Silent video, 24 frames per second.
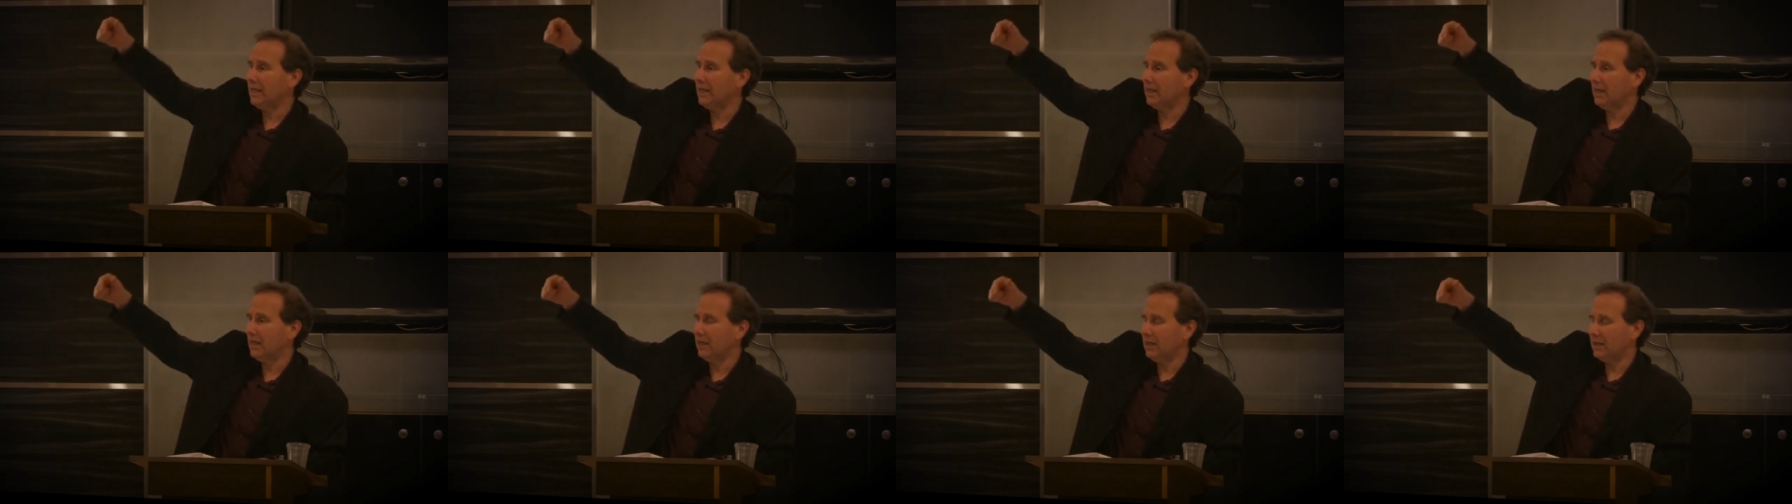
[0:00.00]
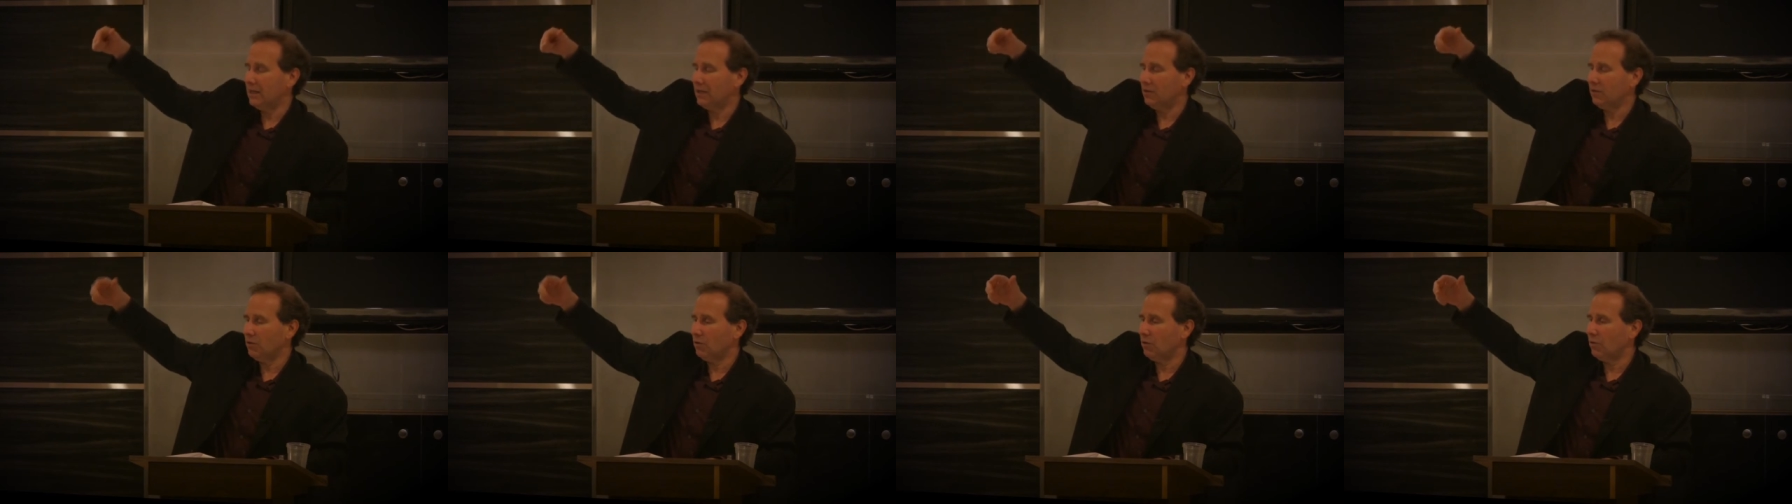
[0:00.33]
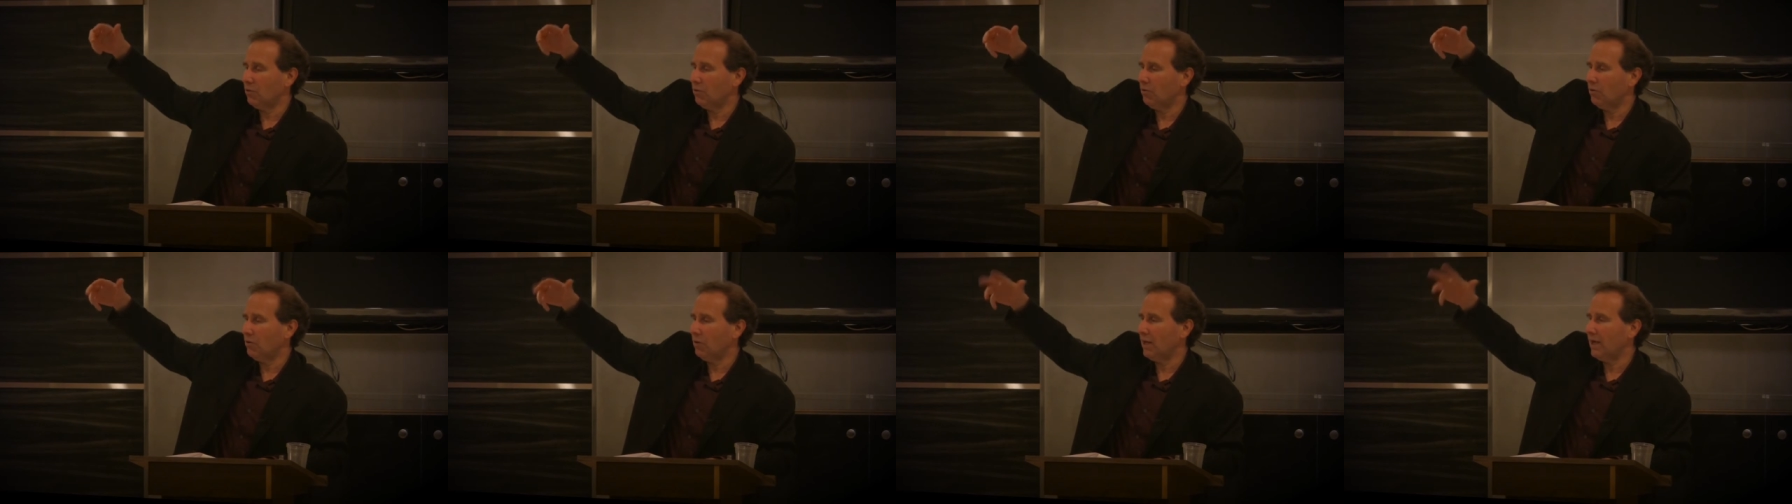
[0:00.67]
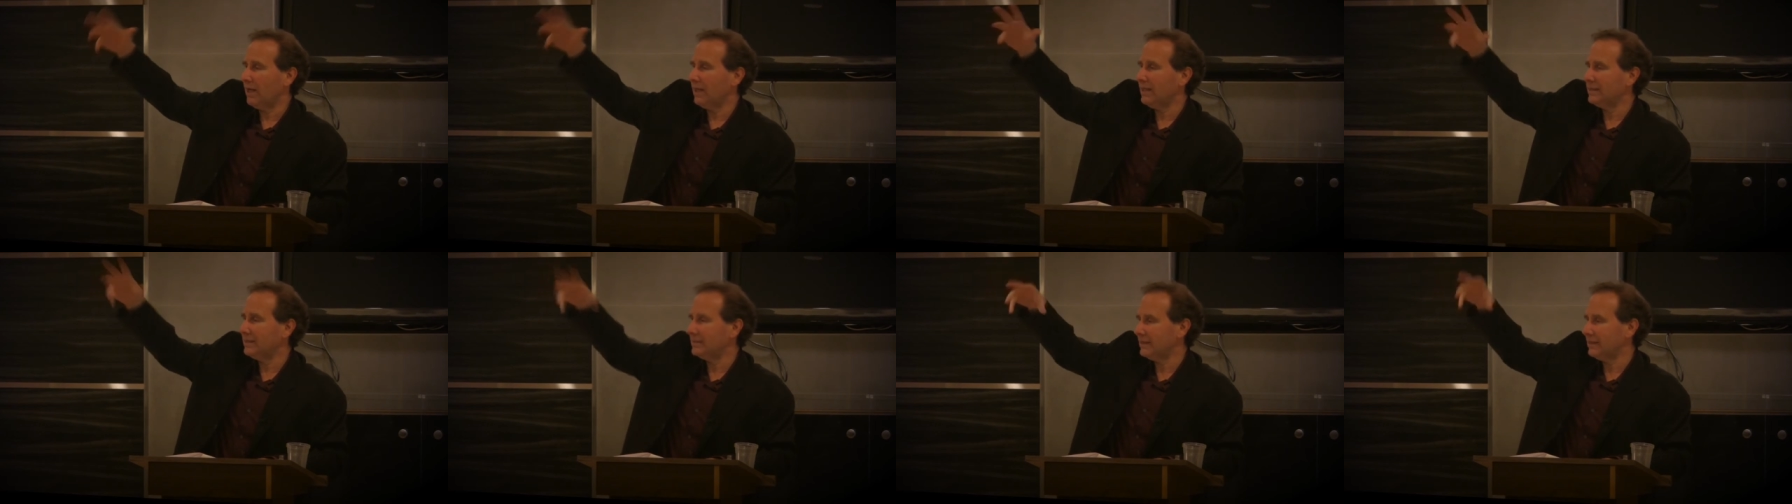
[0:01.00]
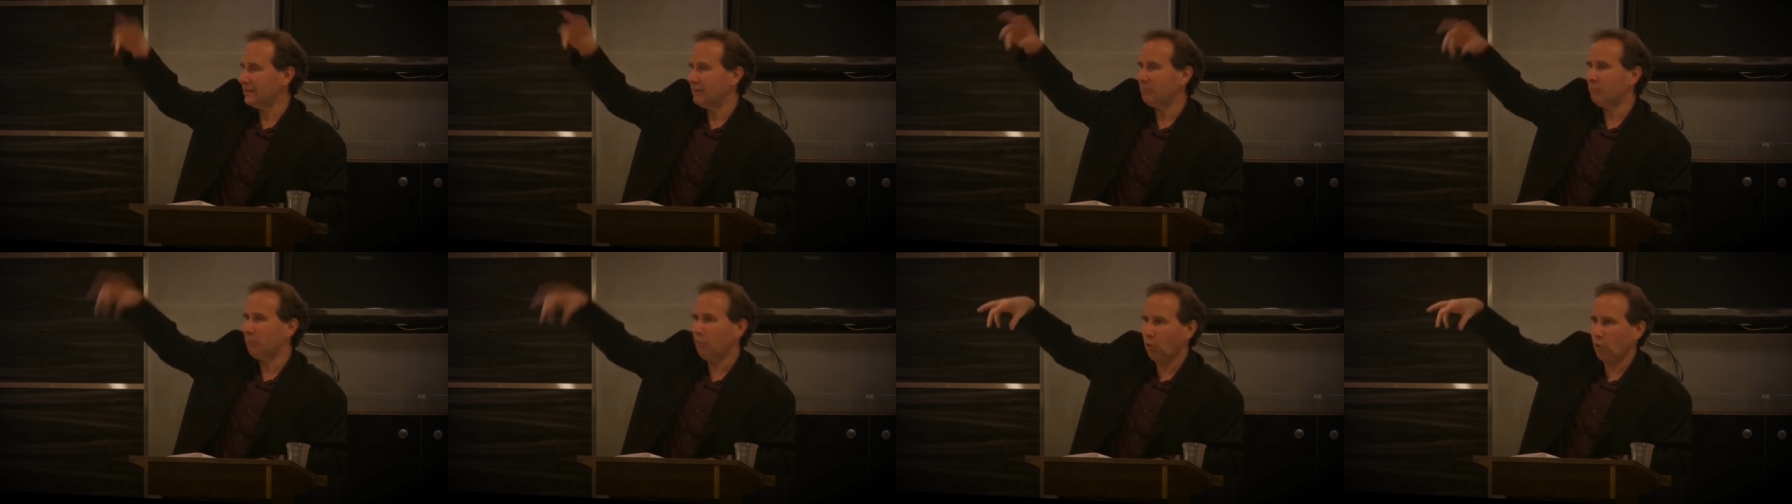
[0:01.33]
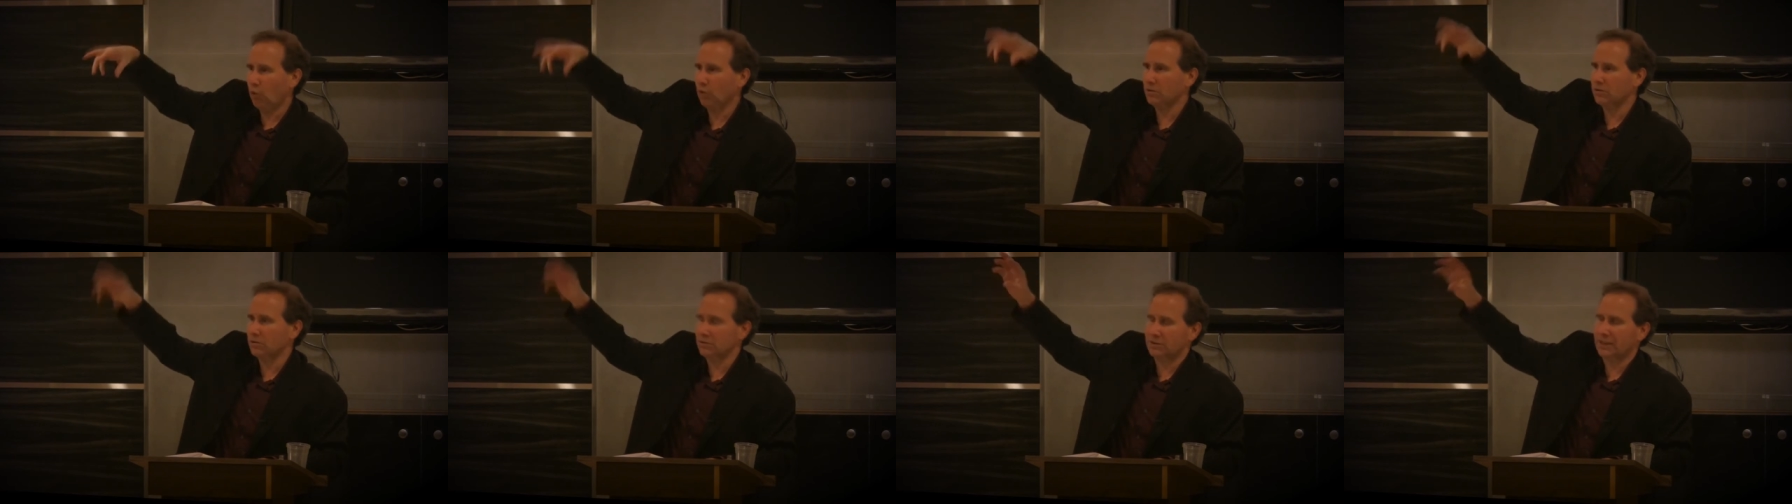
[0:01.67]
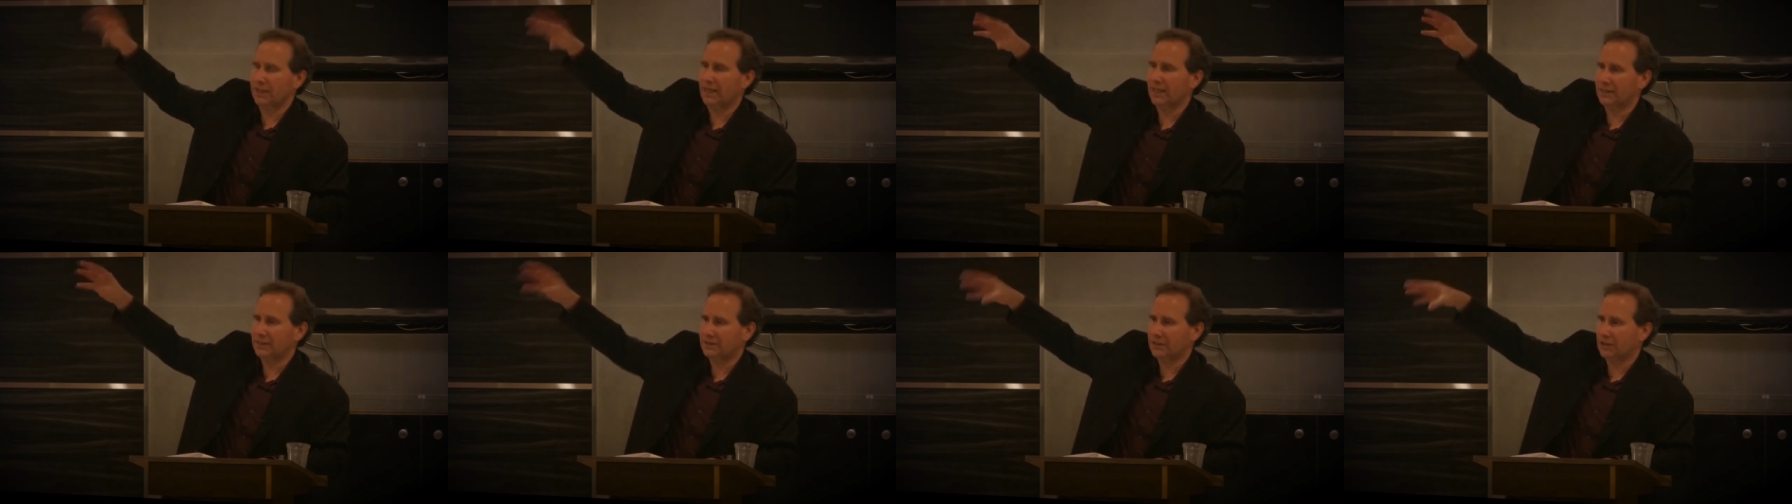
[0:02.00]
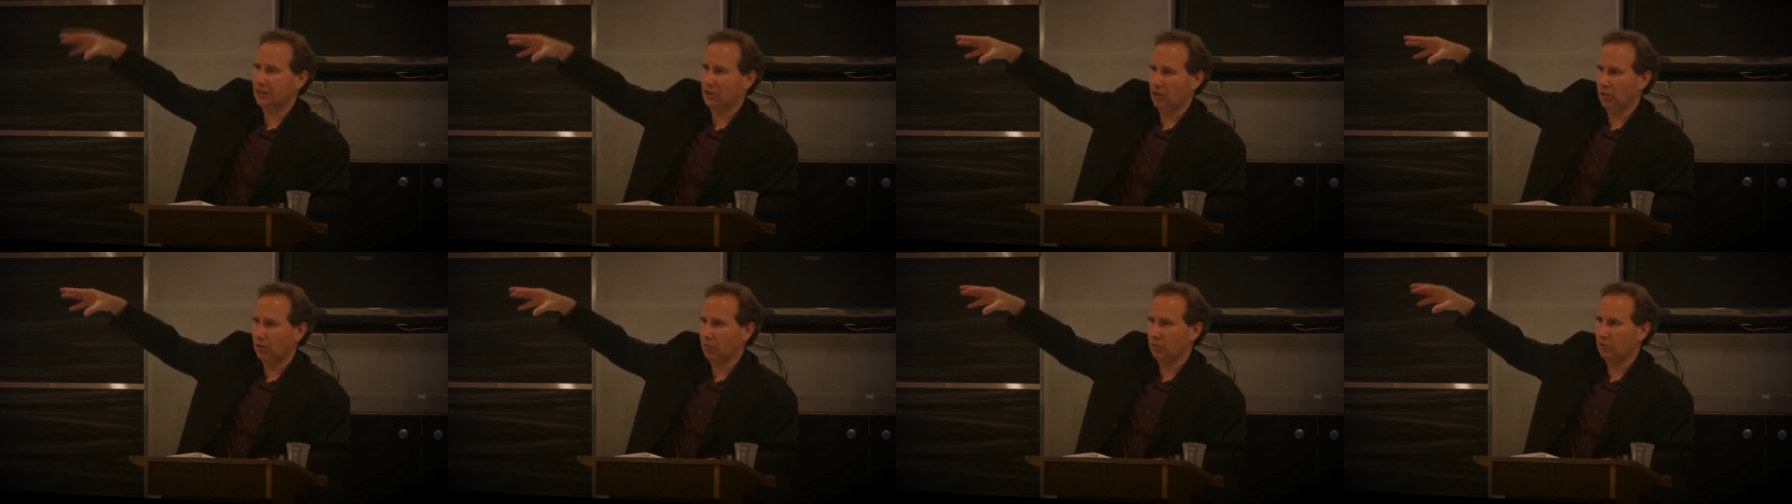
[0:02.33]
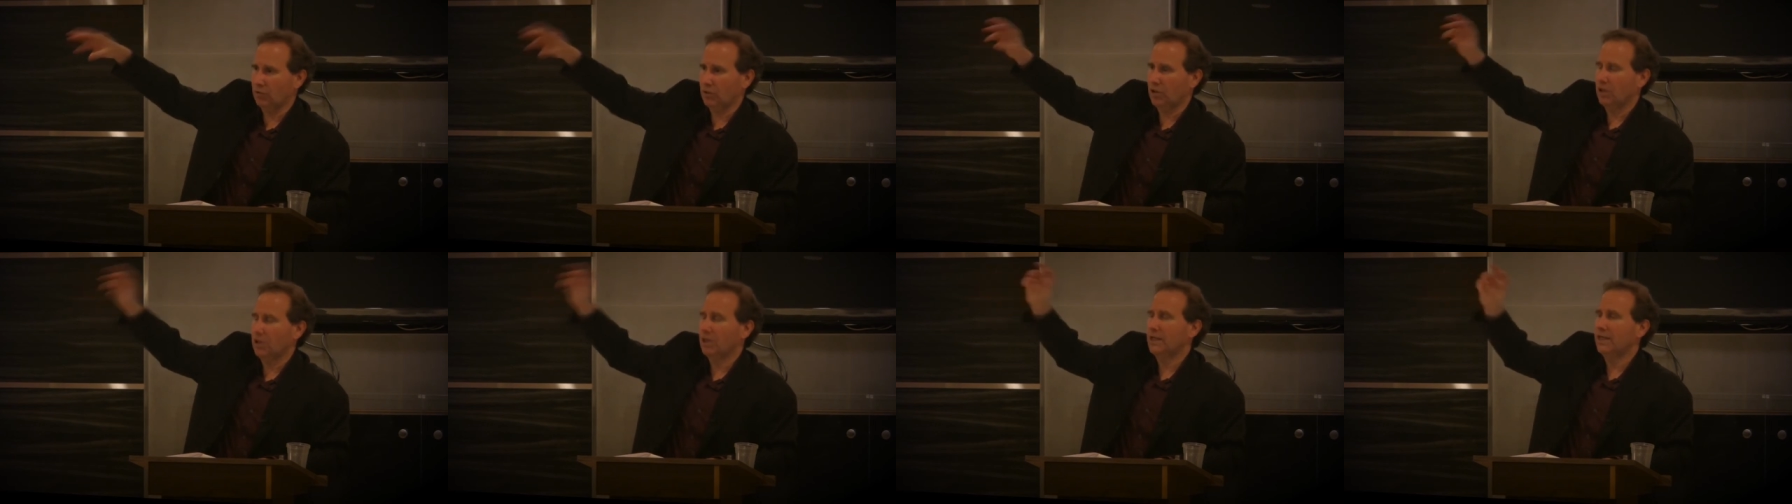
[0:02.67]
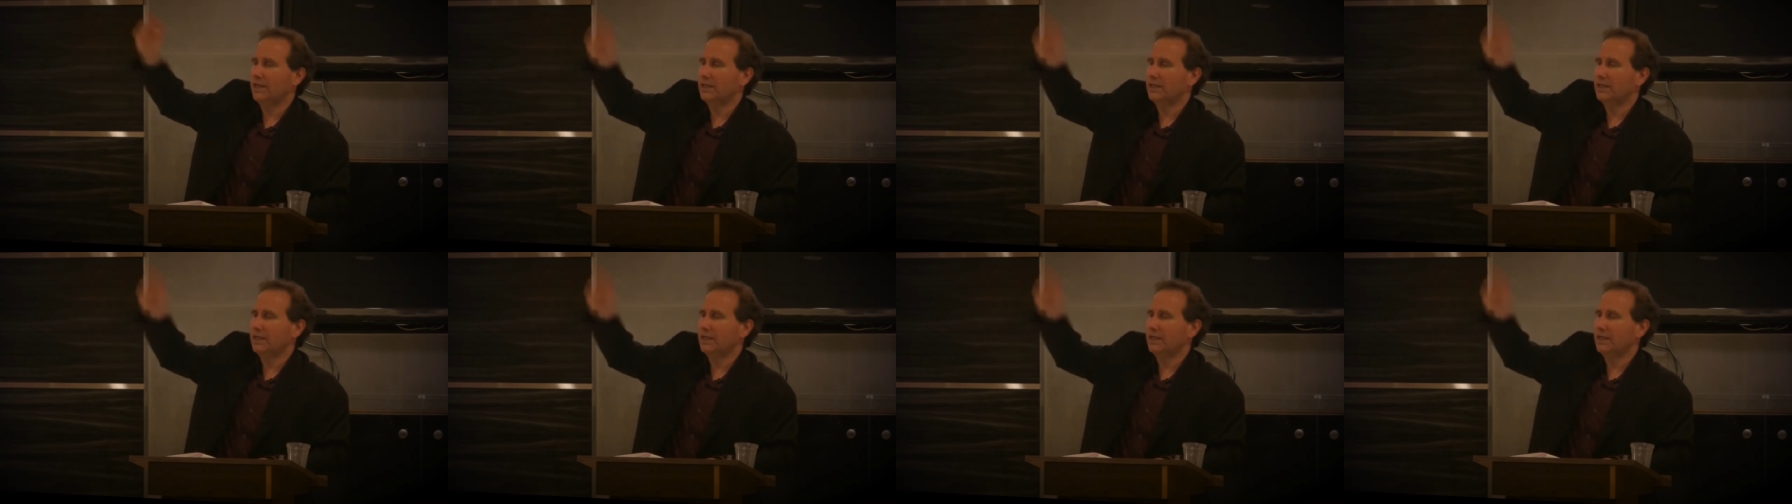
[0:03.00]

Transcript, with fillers: uh, is it important that it's a Coke?